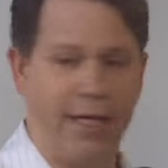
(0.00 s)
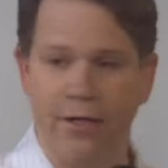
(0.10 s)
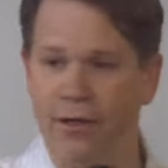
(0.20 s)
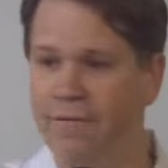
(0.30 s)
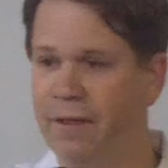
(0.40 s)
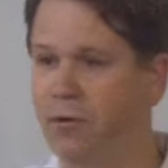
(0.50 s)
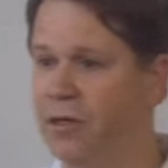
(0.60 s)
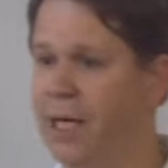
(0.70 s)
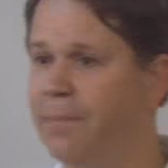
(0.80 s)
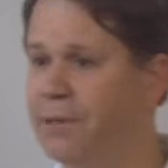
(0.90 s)
hey, you don't have any
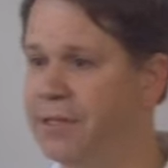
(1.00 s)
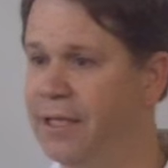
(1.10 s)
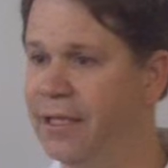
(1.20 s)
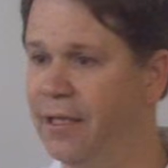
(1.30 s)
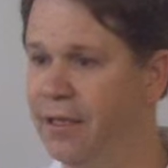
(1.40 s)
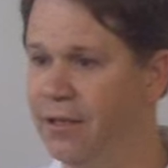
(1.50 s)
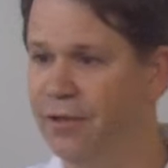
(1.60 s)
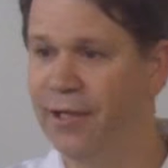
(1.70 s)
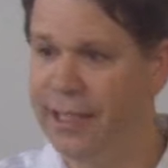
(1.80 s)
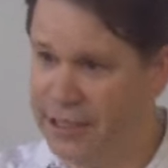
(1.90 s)
more leprosy,
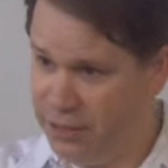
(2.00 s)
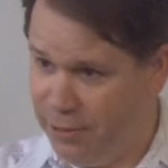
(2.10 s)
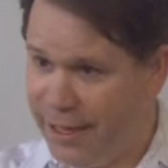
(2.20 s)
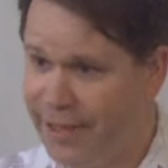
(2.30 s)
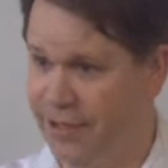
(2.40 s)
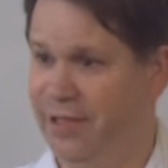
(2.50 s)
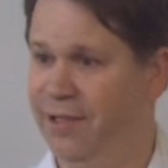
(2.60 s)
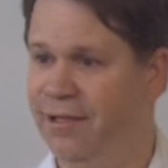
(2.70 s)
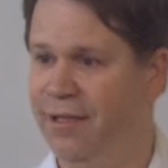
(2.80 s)
they're like, sweet,